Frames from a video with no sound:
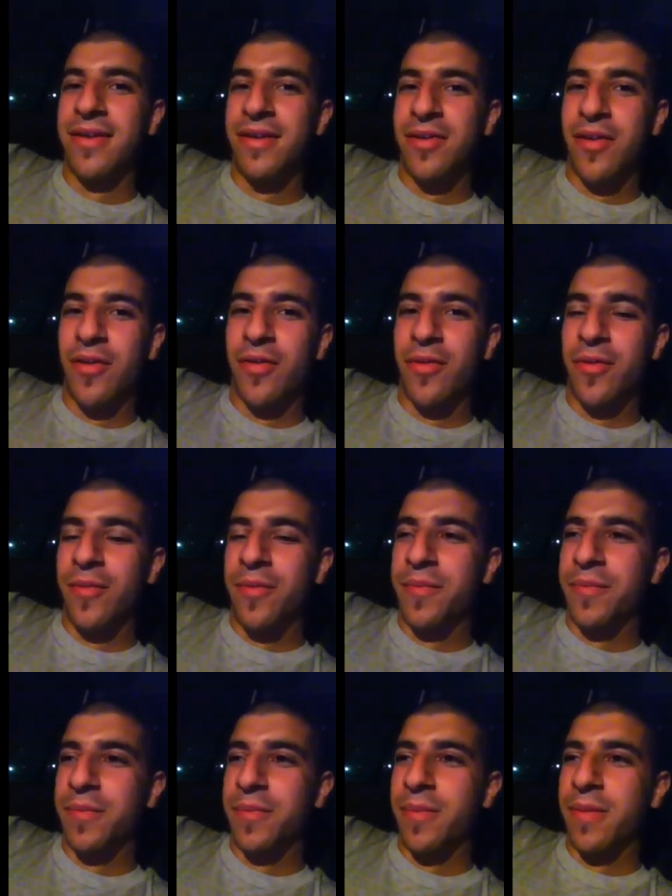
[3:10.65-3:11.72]
You know,
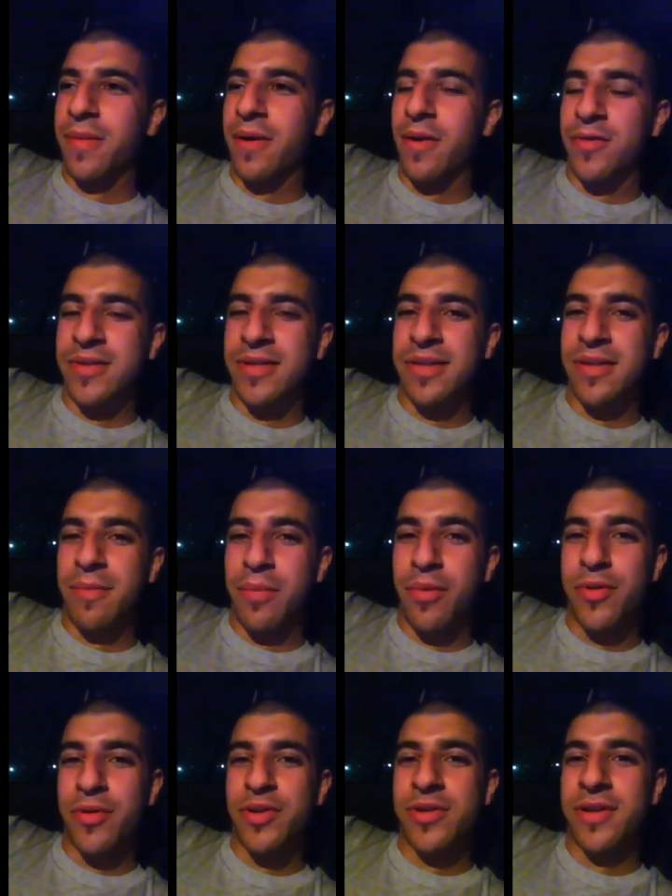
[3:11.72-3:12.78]
I was in the
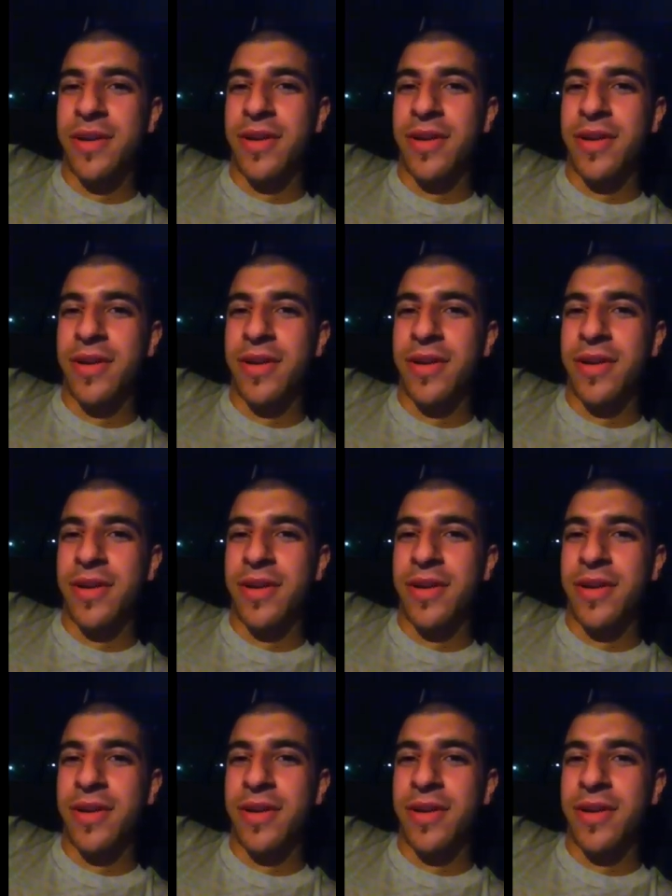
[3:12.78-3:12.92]
bush,